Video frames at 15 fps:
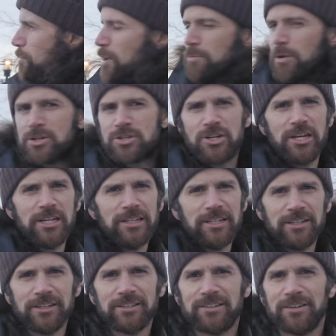pretty much it.
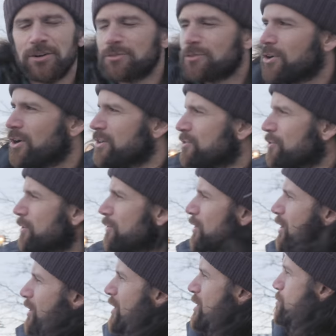You can see over across the river
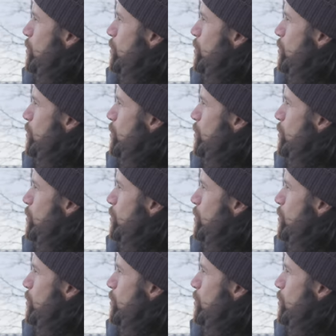there, there's